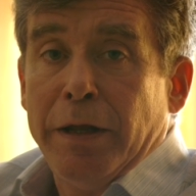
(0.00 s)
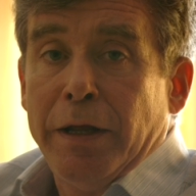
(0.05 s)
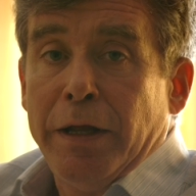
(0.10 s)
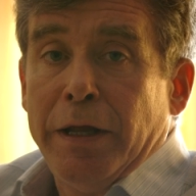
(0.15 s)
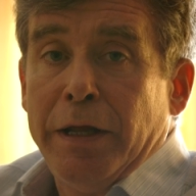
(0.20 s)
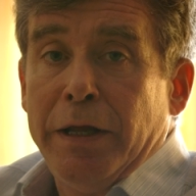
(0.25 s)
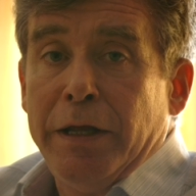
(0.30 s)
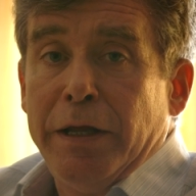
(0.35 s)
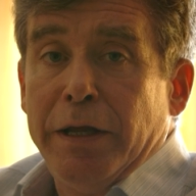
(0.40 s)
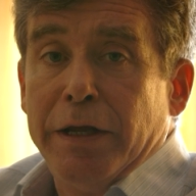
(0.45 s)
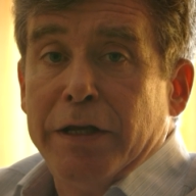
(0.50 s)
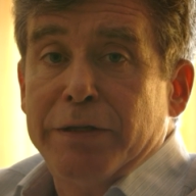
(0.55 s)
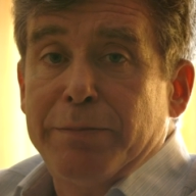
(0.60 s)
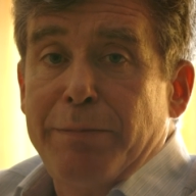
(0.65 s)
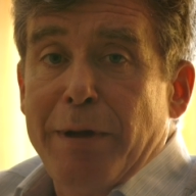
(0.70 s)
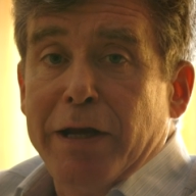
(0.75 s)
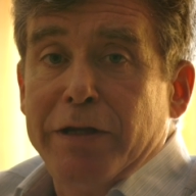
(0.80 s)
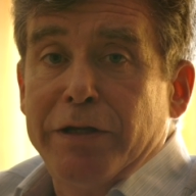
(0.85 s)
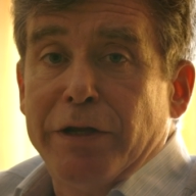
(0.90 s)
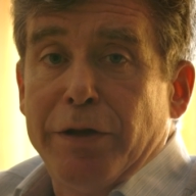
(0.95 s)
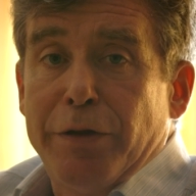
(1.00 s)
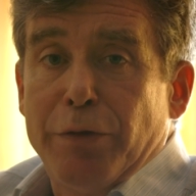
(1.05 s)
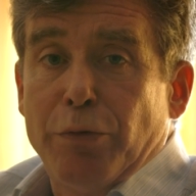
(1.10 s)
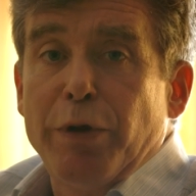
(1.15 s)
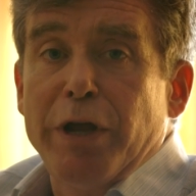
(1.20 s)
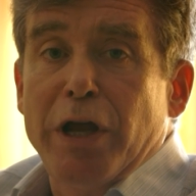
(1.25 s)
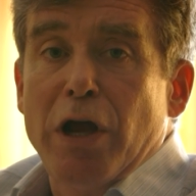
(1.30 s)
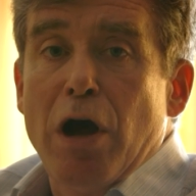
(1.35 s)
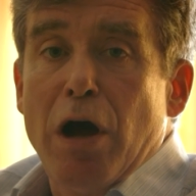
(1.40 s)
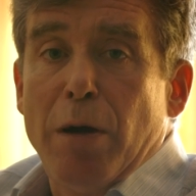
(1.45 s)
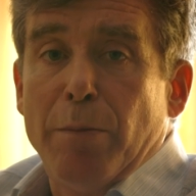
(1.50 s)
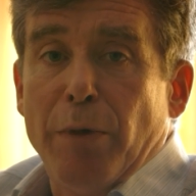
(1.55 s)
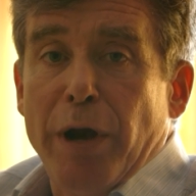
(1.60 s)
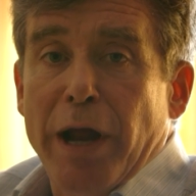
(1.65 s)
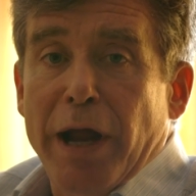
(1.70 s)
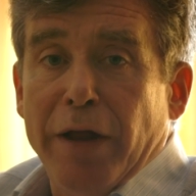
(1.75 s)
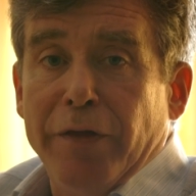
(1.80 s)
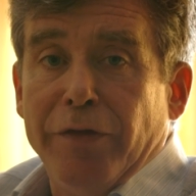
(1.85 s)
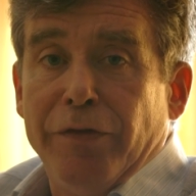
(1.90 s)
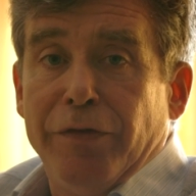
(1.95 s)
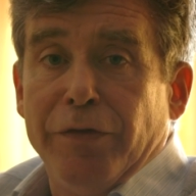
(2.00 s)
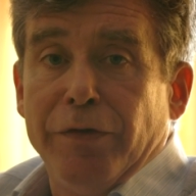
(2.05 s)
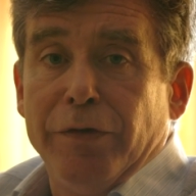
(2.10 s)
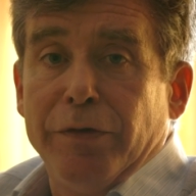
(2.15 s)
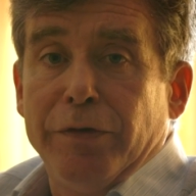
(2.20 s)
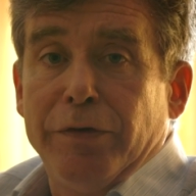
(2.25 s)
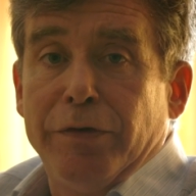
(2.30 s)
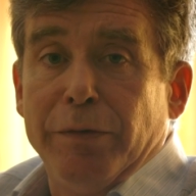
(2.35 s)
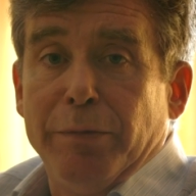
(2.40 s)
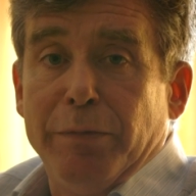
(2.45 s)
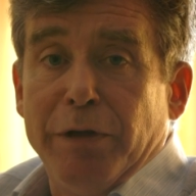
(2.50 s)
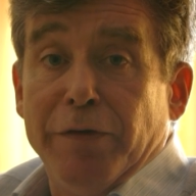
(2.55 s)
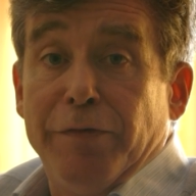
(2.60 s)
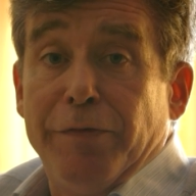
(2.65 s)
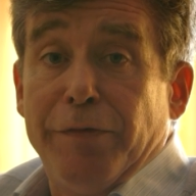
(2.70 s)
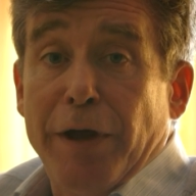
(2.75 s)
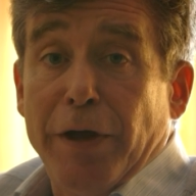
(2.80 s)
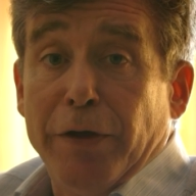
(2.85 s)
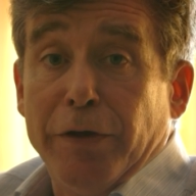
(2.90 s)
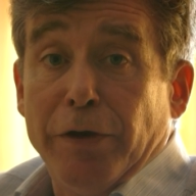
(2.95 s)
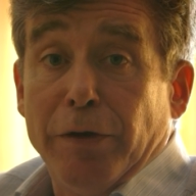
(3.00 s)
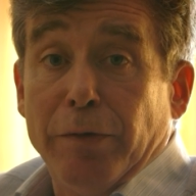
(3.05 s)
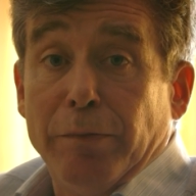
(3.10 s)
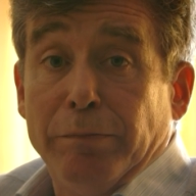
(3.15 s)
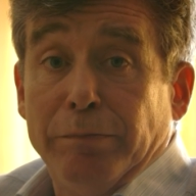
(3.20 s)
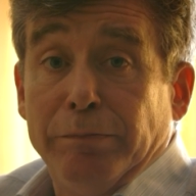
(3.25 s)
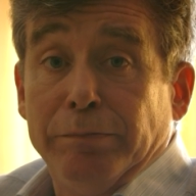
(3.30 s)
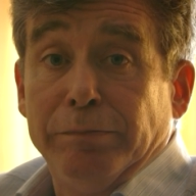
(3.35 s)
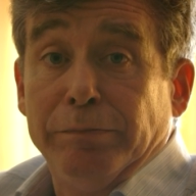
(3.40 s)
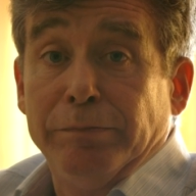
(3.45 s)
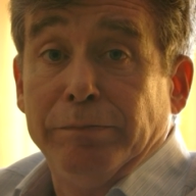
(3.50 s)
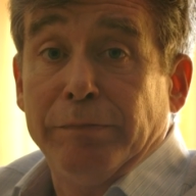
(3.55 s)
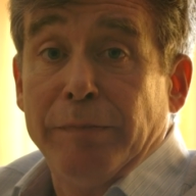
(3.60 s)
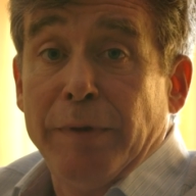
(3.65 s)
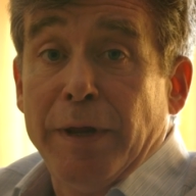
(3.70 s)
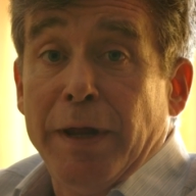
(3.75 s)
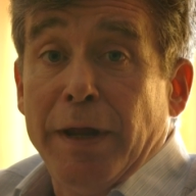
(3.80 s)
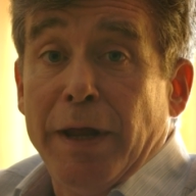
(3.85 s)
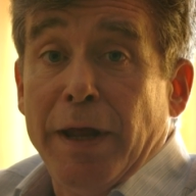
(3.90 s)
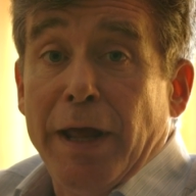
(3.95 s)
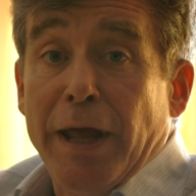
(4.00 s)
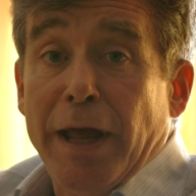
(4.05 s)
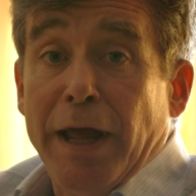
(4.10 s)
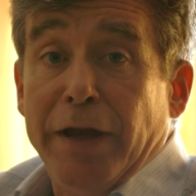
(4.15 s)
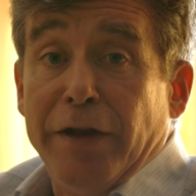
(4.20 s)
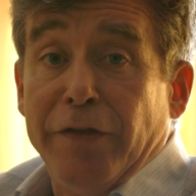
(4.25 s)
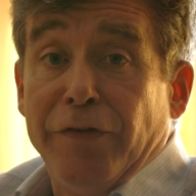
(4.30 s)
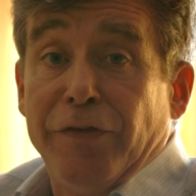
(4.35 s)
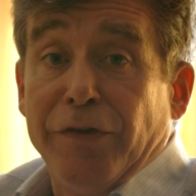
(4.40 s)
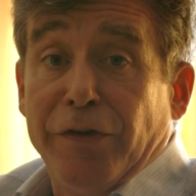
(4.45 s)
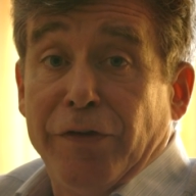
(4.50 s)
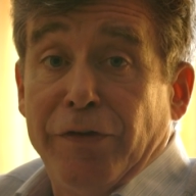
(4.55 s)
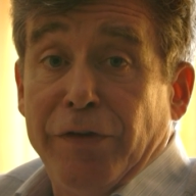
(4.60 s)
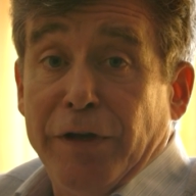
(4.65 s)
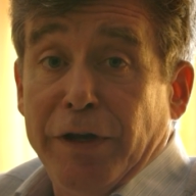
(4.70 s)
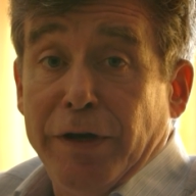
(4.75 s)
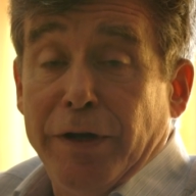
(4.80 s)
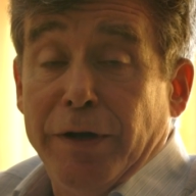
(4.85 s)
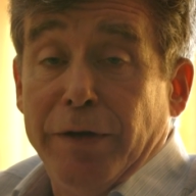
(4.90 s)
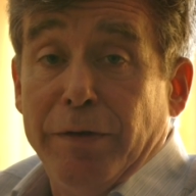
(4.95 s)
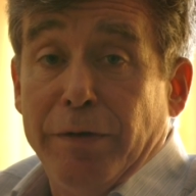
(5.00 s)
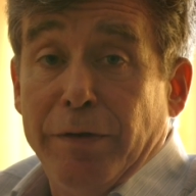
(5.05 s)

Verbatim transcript: He expected three comrades to be a failure, and it succeeded.